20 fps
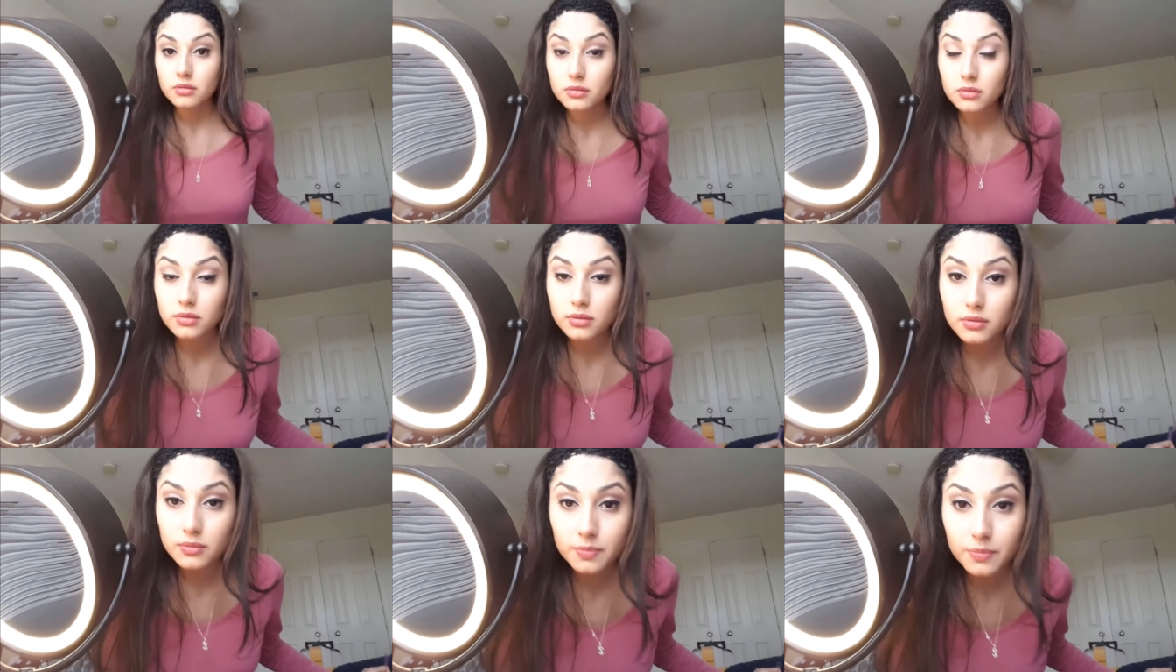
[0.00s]

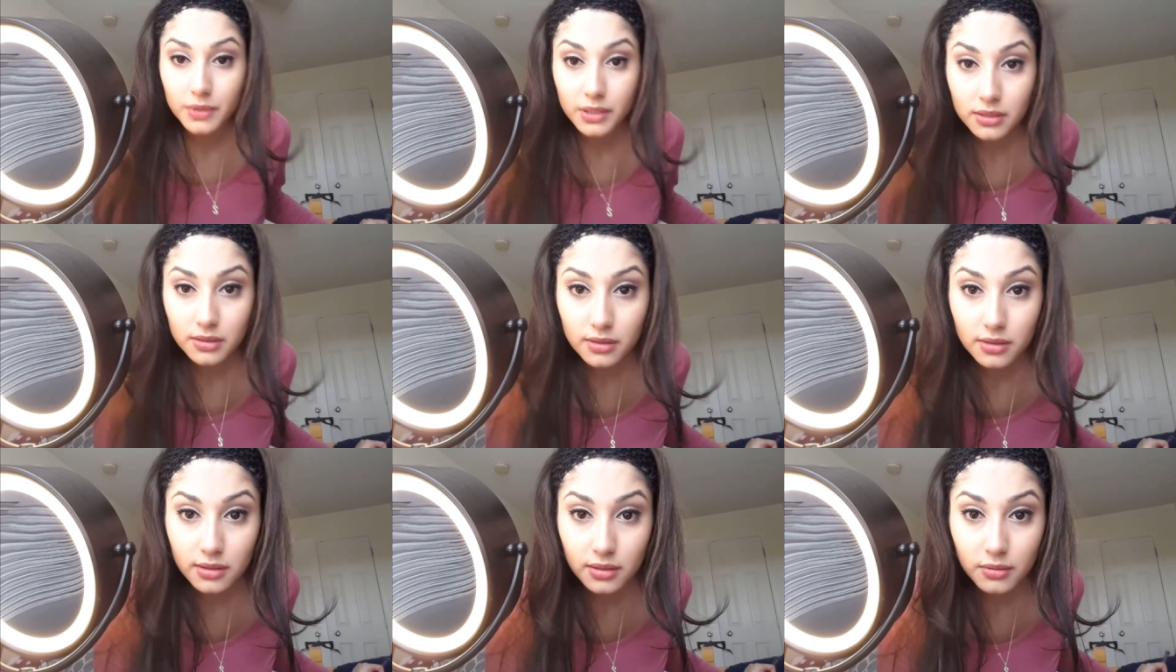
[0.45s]
This is
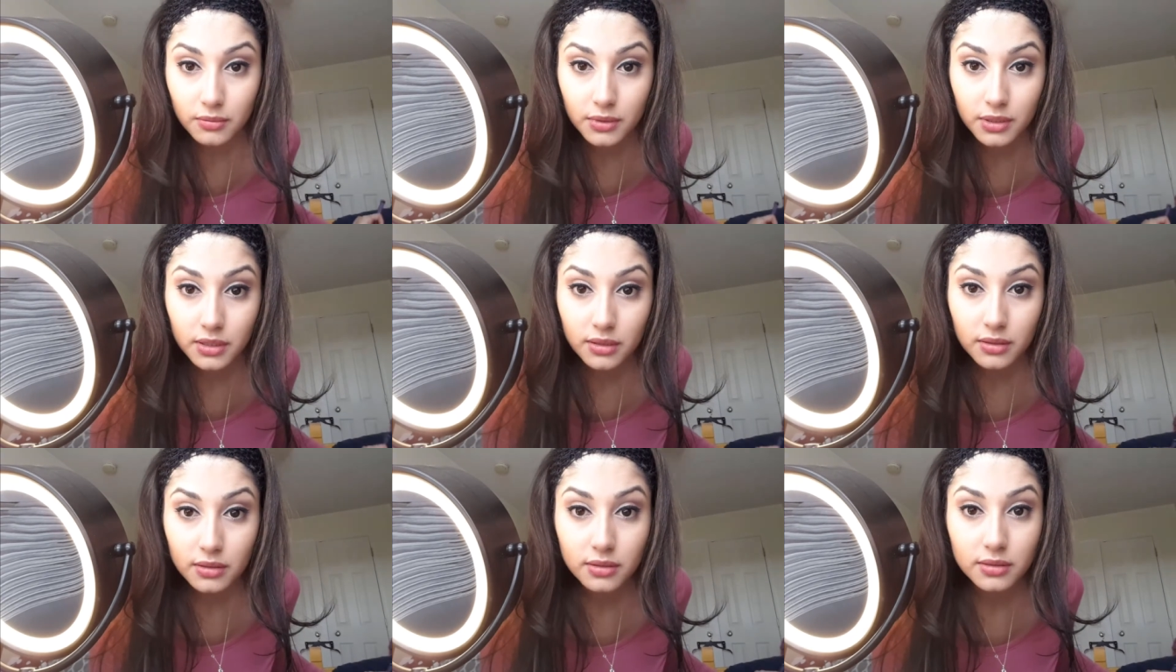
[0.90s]
basically what
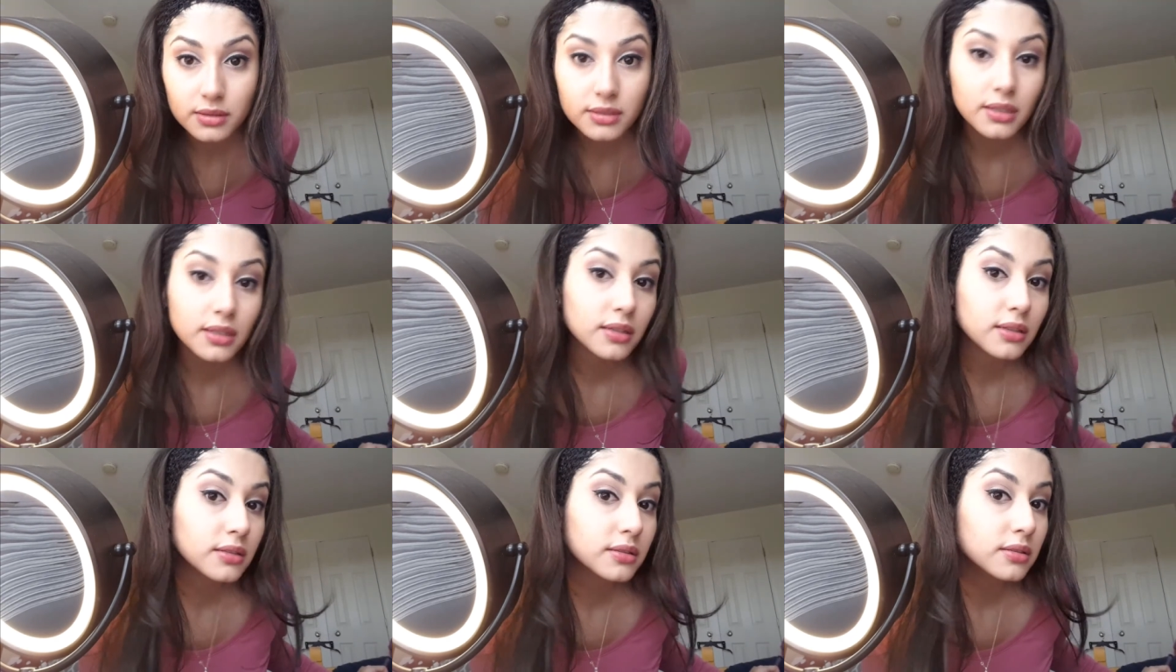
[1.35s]
it looks
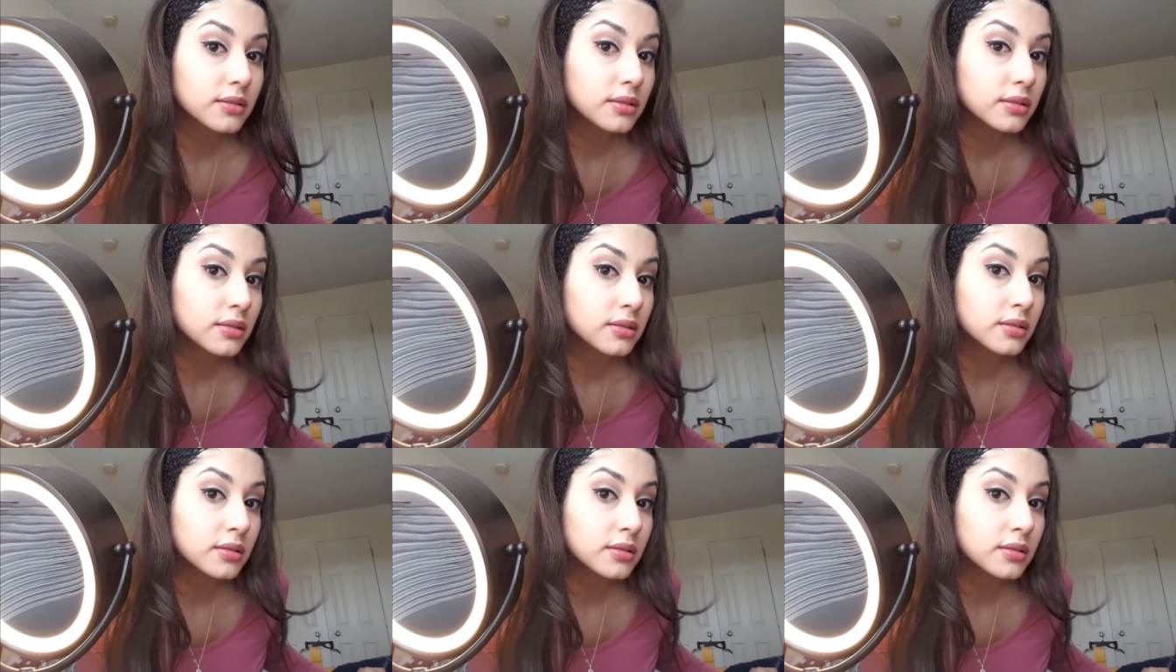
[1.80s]
like.